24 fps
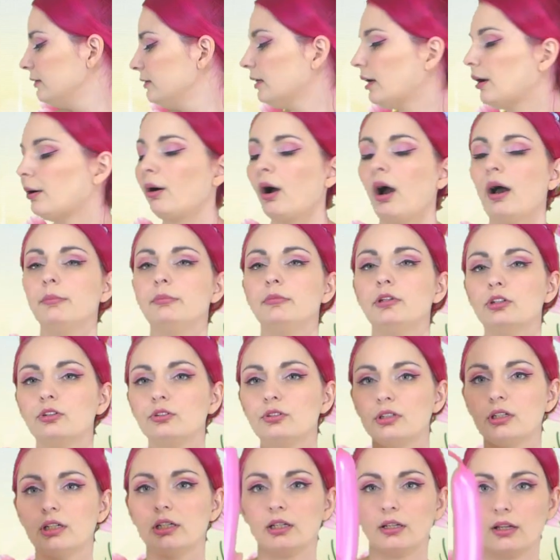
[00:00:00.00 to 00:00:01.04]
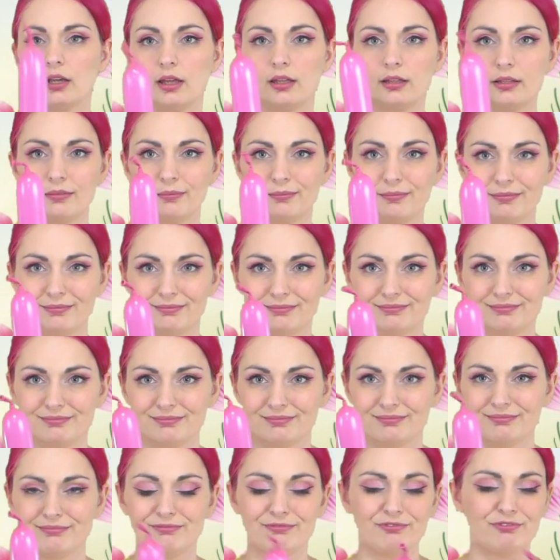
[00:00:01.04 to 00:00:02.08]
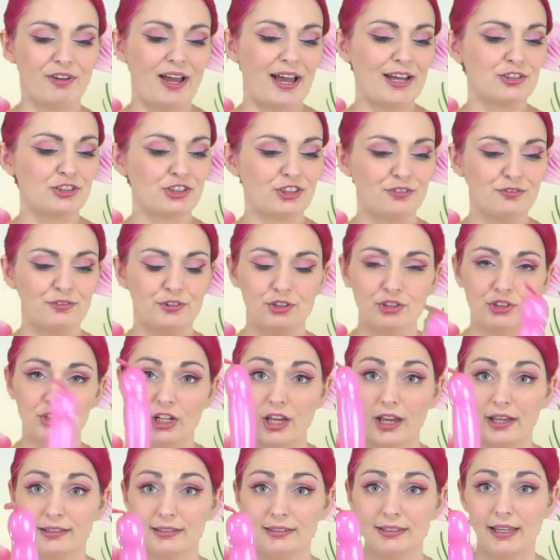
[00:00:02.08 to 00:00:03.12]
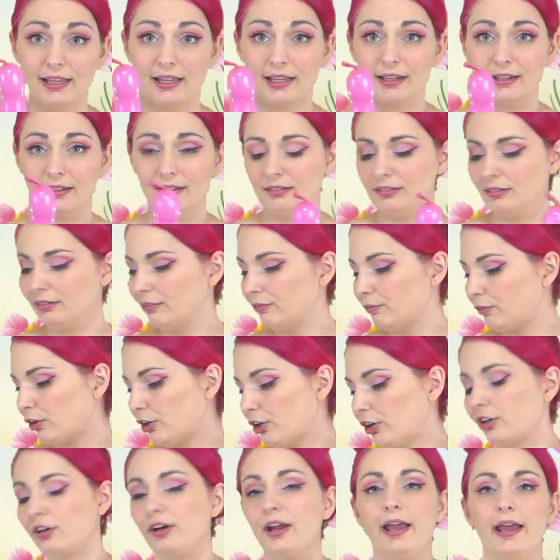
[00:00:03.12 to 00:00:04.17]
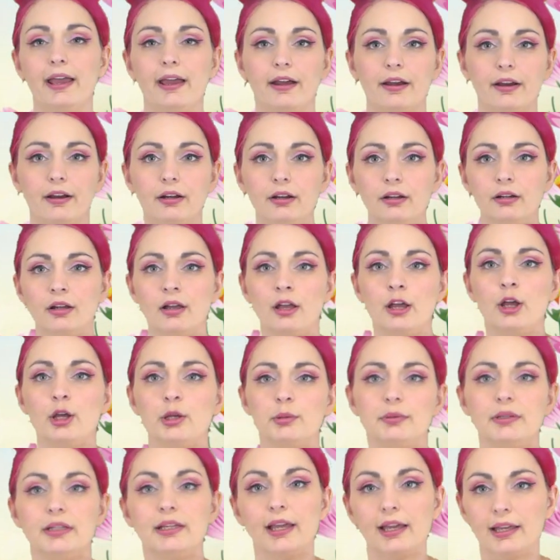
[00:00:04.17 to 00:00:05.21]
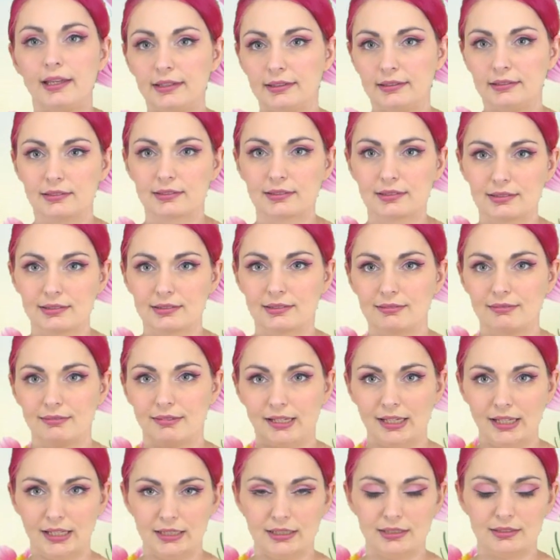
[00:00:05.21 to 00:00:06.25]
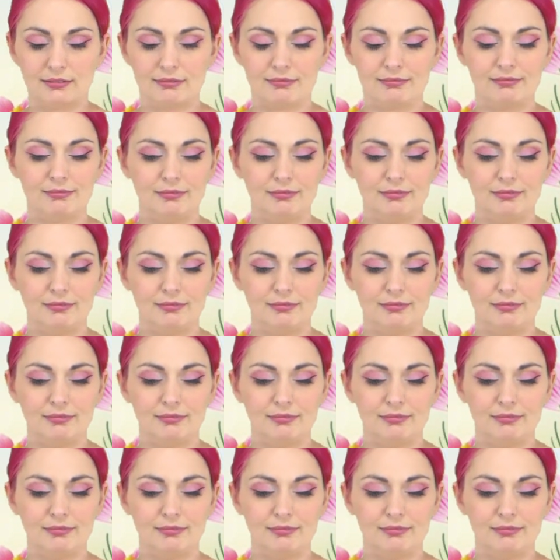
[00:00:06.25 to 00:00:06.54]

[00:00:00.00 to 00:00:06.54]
Now I'm using Fashion Fuchsia again for her hair because it